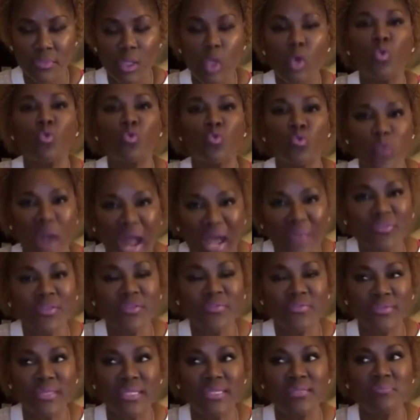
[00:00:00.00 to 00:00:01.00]
rather
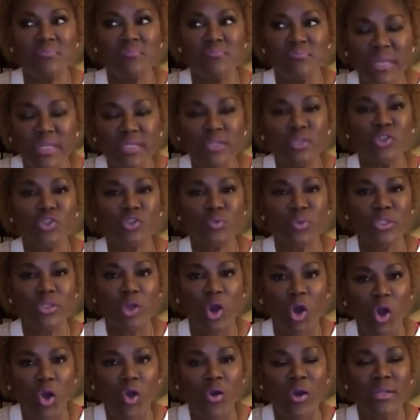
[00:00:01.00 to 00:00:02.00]
than ministering
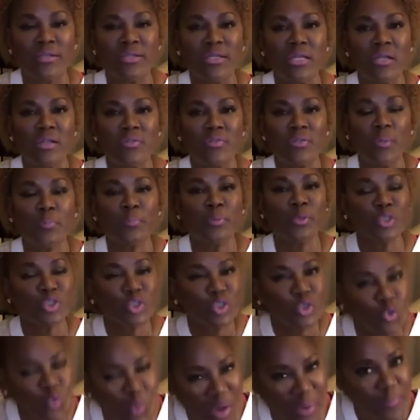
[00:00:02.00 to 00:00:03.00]
on the
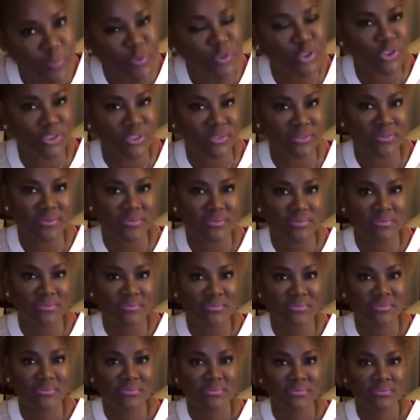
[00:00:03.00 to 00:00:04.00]
prescription,
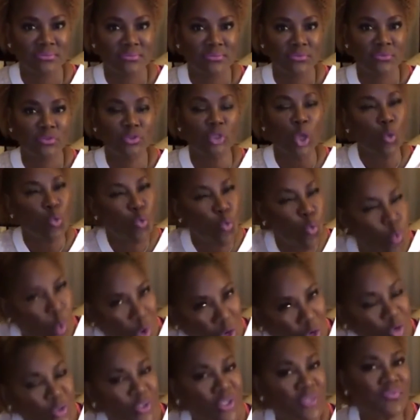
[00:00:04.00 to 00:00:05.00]
the
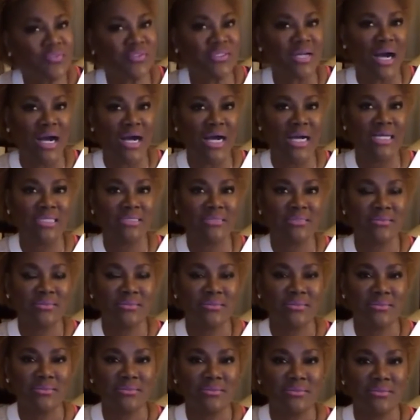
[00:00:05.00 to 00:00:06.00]
word of God,
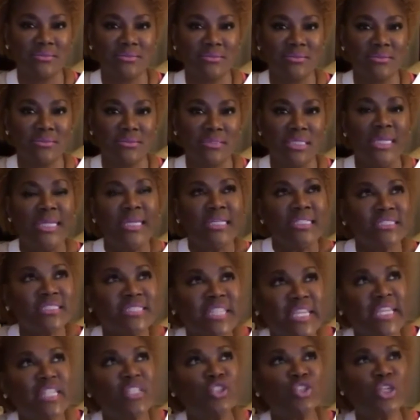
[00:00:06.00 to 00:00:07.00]

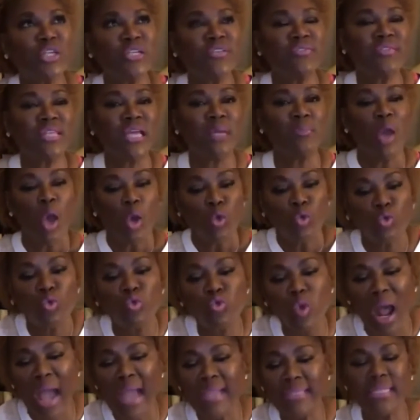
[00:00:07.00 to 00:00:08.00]
teaching them,
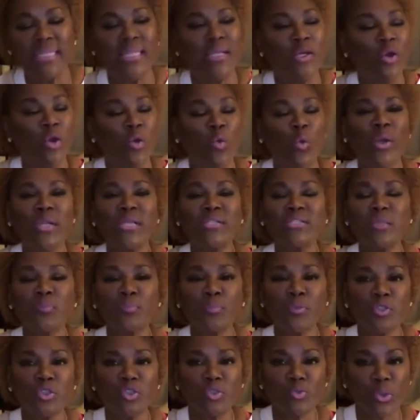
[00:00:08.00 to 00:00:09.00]
right? What is a
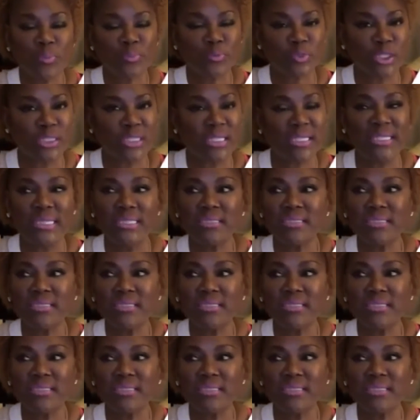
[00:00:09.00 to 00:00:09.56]
prescription? And it